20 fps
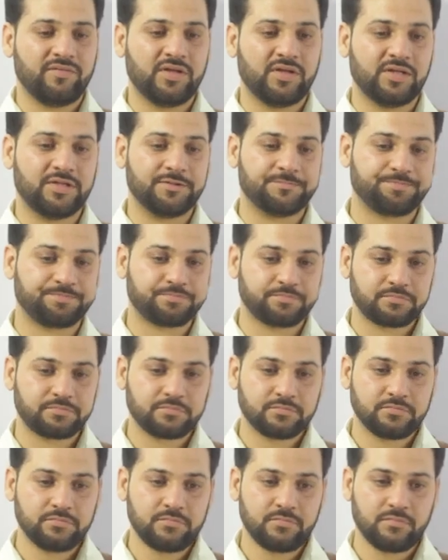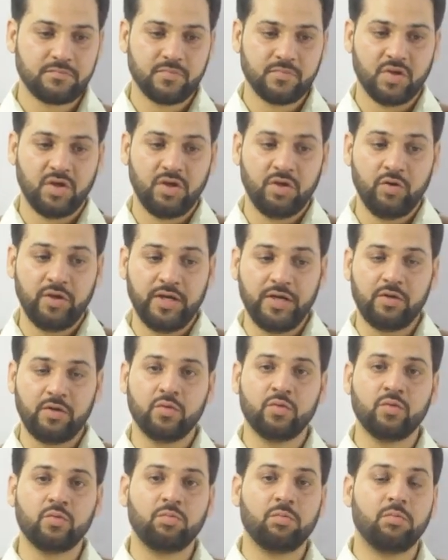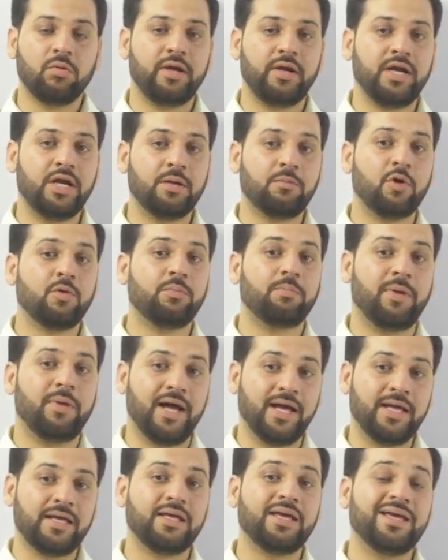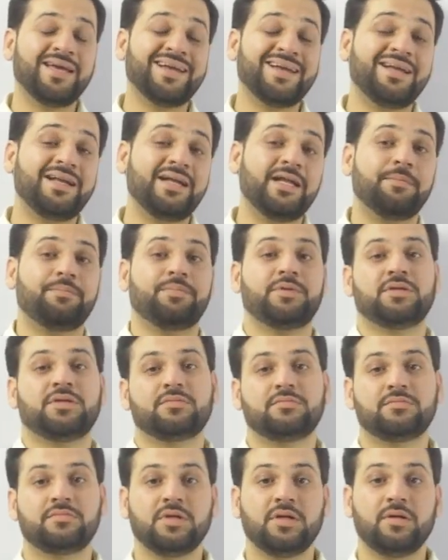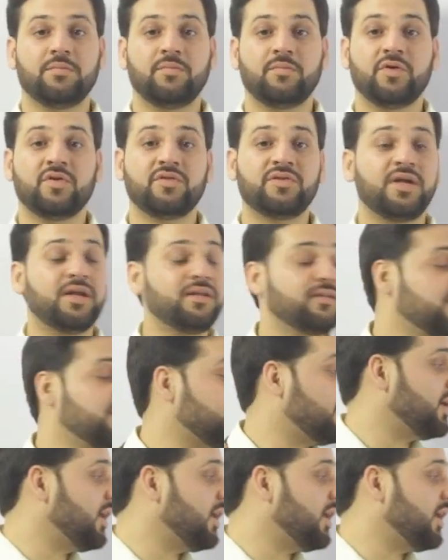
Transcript: of the, you need to read about banking in depth, because there is a